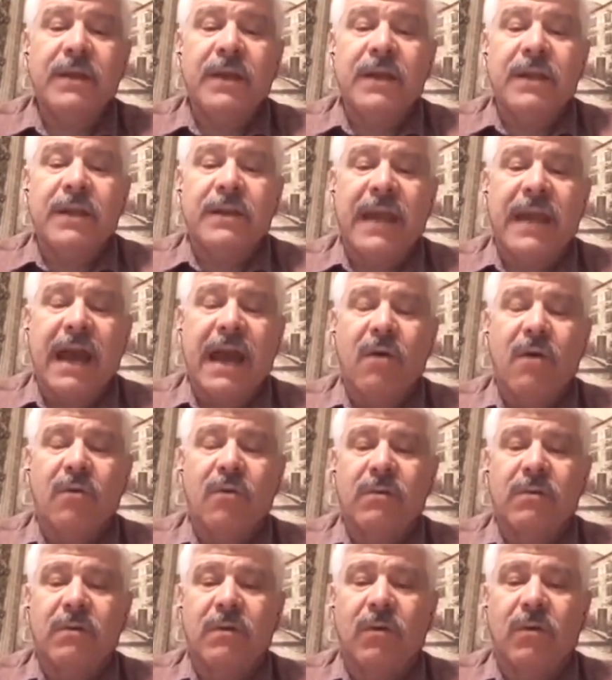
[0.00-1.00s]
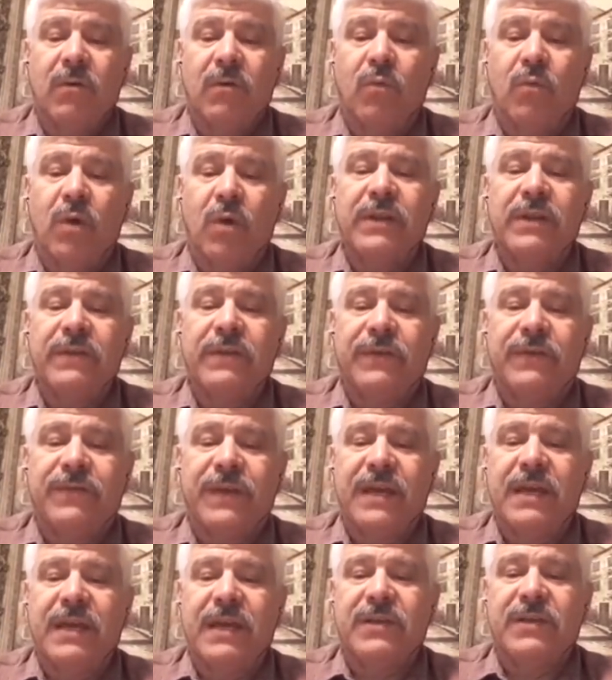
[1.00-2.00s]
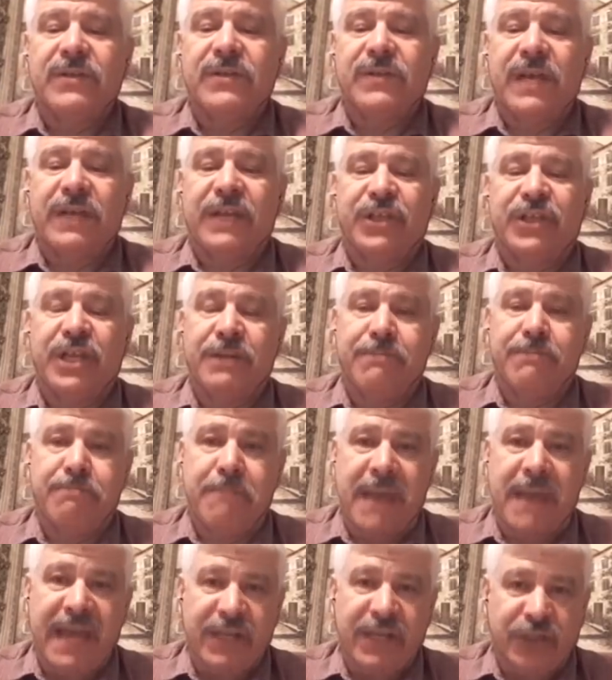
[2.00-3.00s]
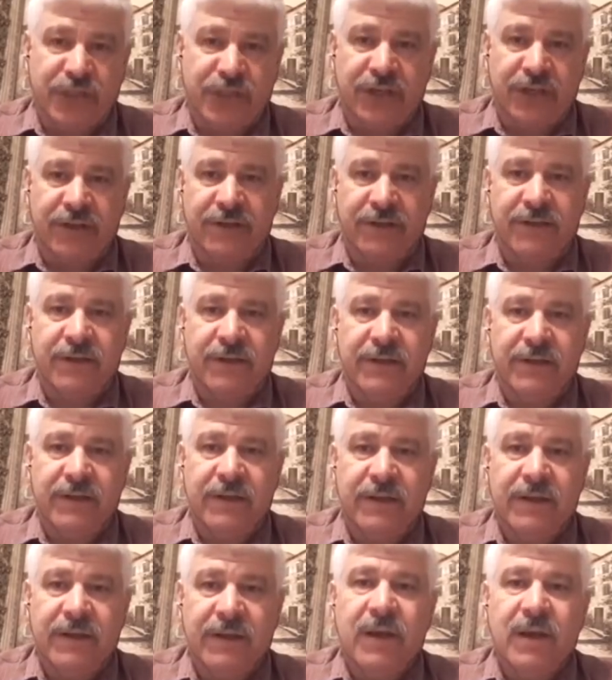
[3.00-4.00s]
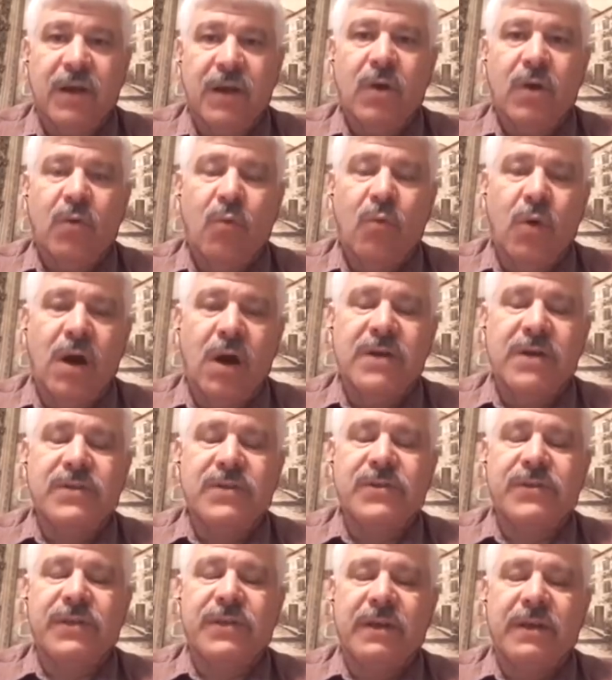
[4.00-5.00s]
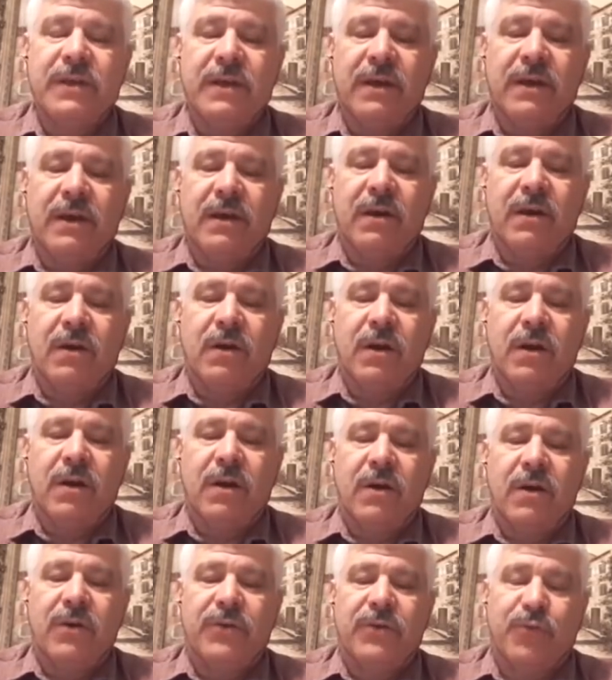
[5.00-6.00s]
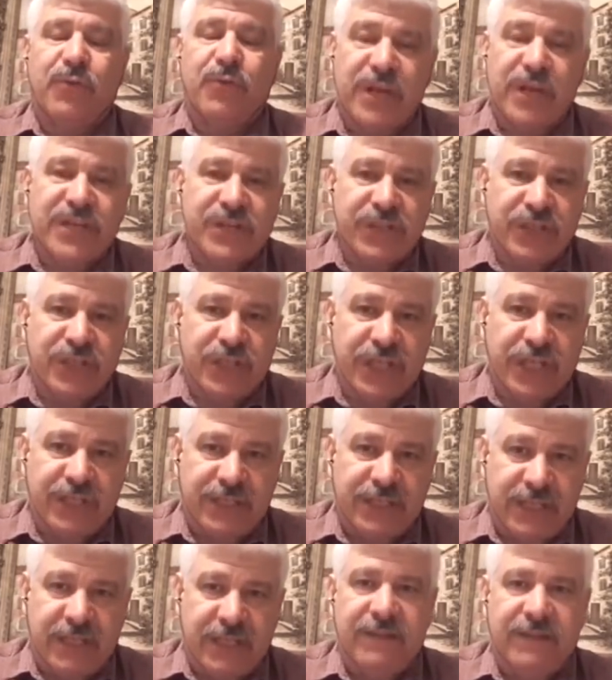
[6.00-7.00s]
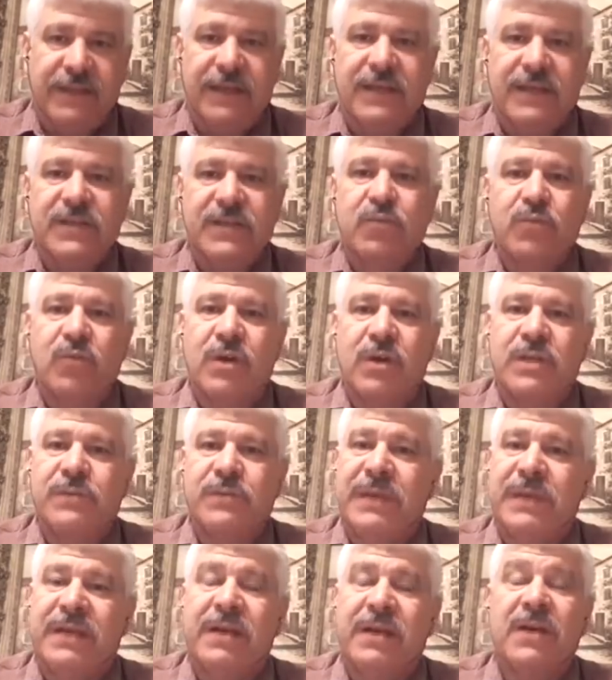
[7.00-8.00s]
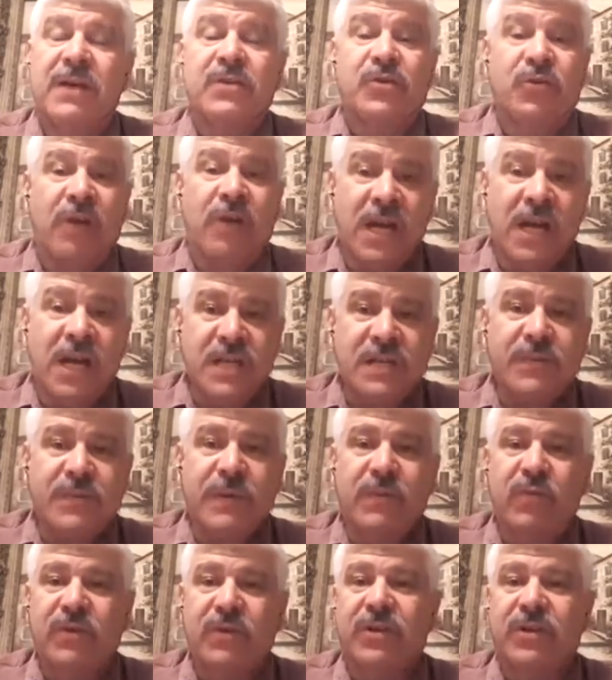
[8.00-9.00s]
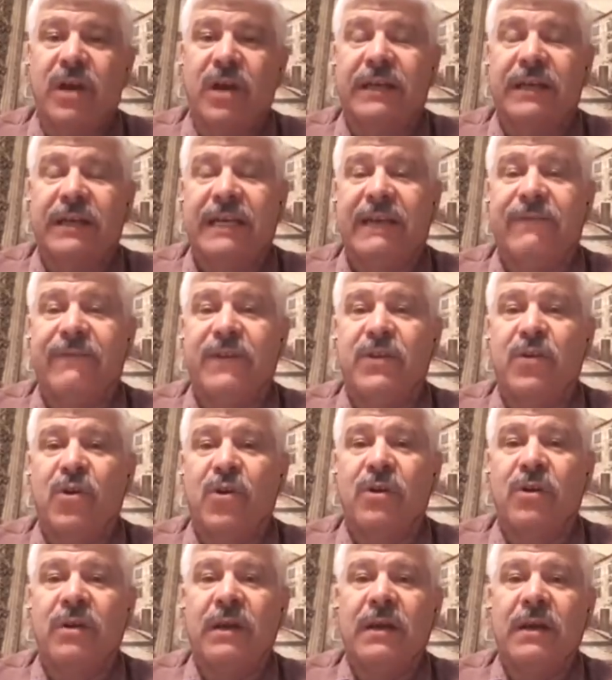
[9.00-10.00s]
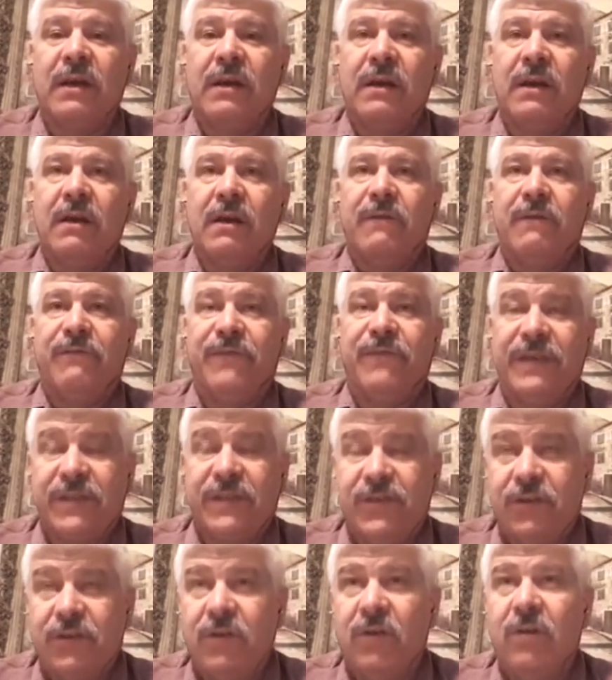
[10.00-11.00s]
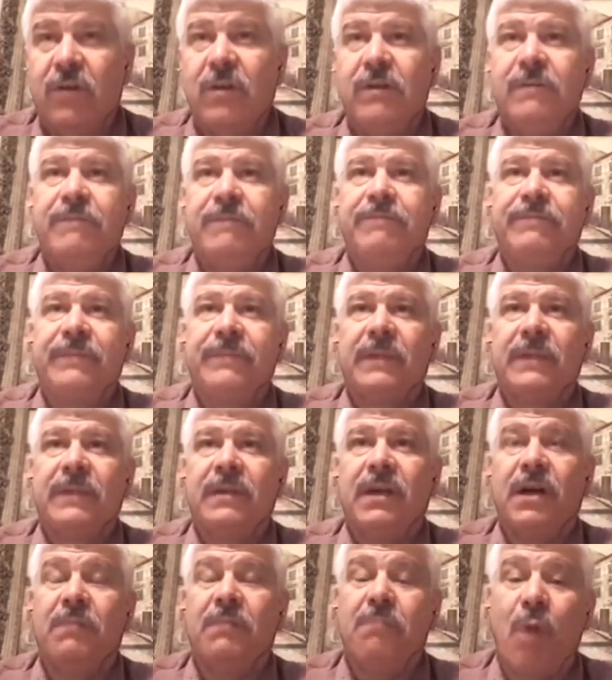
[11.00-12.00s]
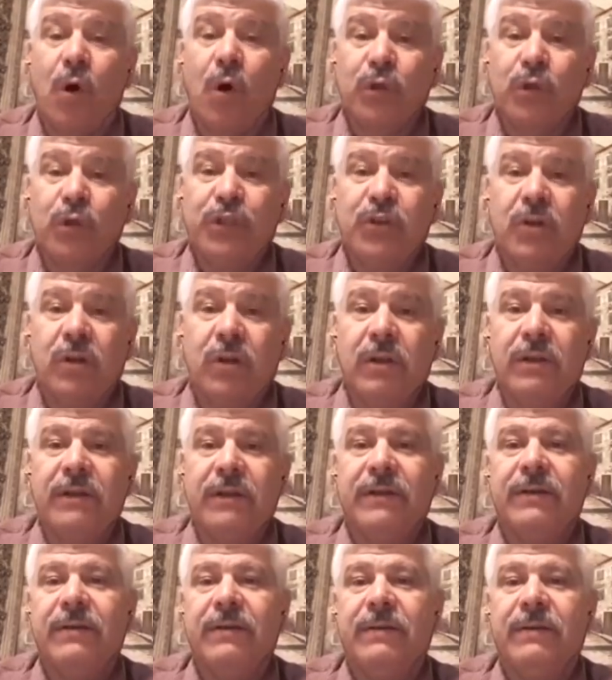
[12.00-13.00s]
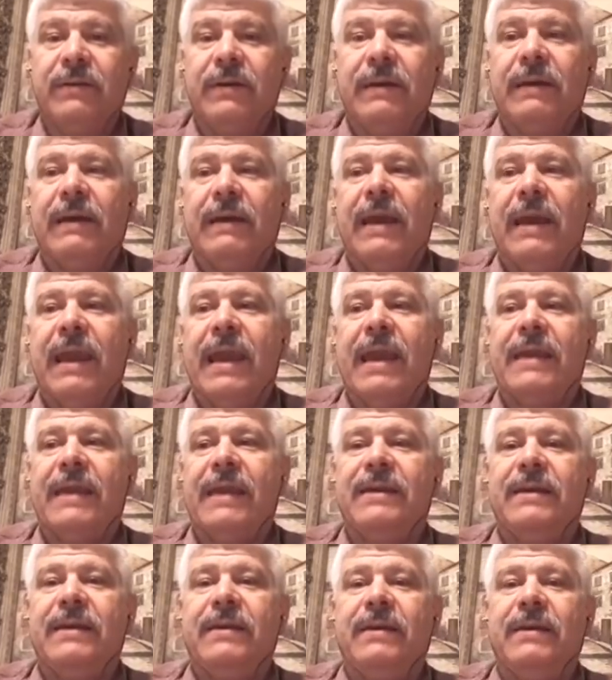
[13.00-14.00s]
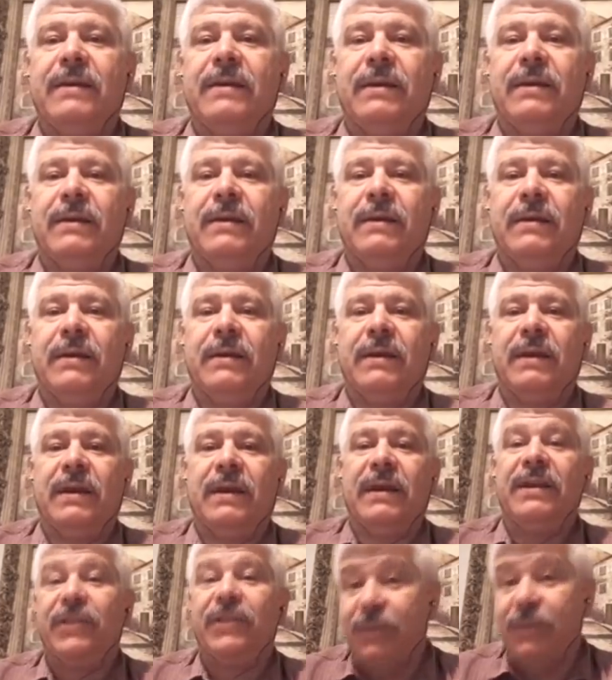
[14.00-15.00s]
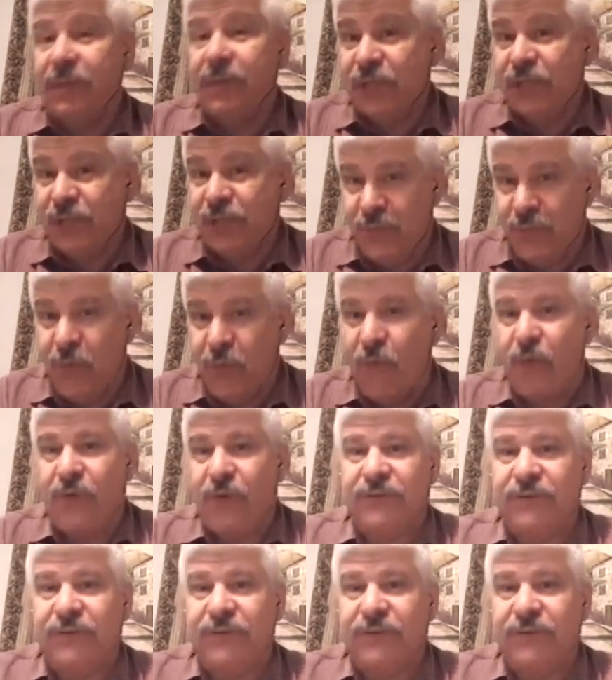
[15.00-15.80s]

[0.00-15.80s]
Now, one of the things that she mentioned was the reason she did this was because her husband was not giving her physical, emotional, and intimate support.